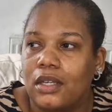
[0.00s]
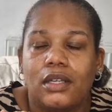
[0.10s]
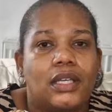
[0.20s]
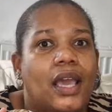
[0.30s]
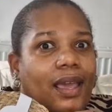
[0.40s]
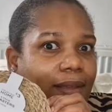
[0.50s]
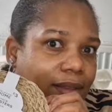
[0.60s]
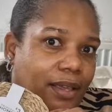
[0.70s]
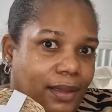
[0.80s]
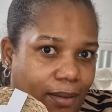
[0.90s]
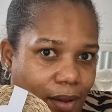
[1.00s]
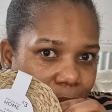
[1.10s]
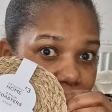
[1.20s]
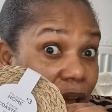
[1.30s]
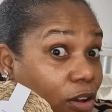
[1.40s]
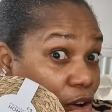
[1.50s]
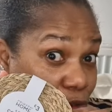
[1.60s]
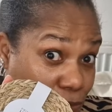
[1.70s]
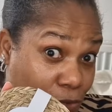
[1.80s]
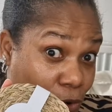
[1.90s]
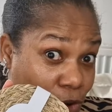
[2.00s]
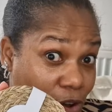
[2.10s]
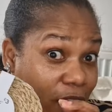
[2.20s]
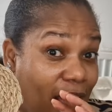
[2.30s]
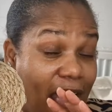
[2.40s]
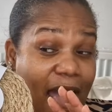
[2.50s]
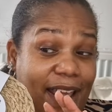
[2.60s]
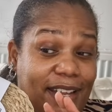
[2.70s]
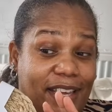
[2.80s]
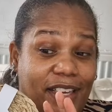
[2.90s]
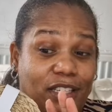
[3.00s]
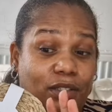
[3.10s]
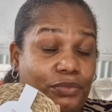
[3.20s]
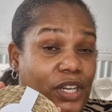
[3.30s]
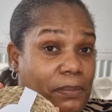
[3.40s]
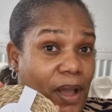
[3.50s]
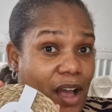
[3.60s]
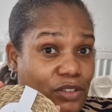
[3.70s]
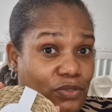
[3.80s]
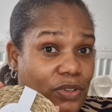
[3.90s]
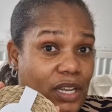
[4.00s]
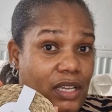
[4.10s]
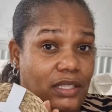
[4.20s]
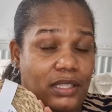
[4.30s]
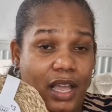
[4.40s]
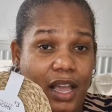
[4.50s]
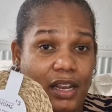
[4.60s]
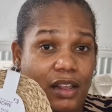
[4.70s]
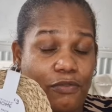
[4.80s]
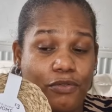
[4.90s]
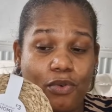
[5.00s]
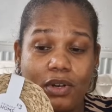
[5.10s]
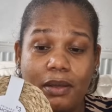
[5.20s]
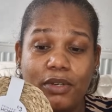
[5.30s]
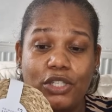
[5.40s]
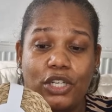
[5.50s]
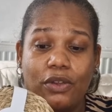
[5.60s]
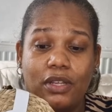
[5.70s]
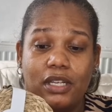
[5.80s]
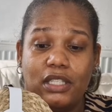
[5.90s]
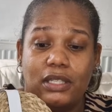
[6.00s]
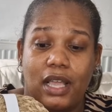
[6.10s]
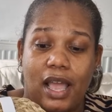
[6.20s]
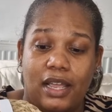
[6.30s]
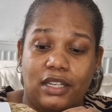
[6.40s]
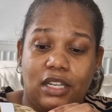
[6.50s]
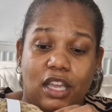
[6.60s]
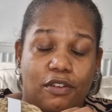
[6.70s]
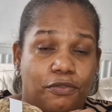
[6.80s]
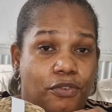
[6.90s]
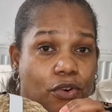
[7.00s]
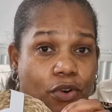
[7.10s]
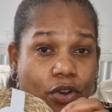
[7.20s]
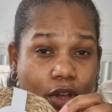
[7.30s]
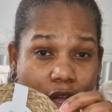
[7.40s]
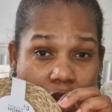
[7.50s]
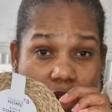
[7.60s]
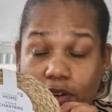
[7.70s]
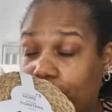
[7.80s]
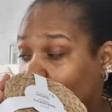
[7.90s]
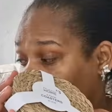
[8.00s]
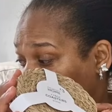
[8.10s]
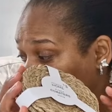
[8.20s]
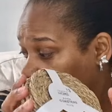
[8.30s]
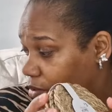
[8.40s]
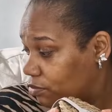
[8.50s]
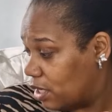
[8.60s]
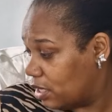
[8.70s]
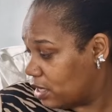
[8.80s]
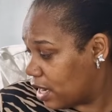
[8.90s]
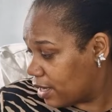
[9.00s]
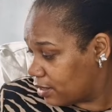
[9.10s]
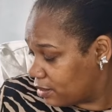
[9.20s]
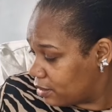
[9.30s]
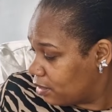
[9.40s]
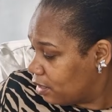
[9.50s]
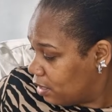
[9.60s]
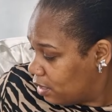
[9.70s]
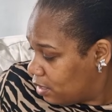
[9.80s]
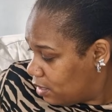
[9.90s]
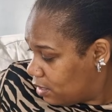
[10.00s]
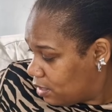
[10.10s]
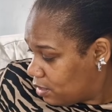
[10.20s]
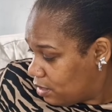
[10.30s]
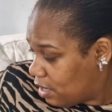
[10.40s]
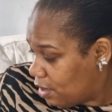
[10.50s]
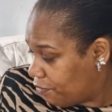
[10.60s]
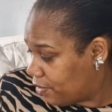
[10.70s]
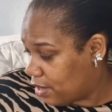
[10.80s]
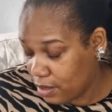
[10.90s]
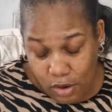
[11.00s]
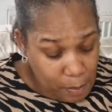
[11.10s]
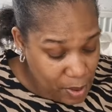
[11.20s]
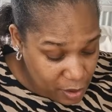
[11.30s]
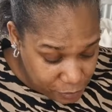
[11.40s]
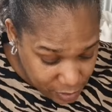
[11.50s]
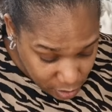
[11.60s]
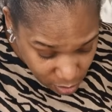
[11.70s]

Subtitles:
Yeah, there you go, a pack of four, and it is £3 for this. And I thought, let me show you this, and you get four, and I thought this was really nice. Yeah, for the, not bad for the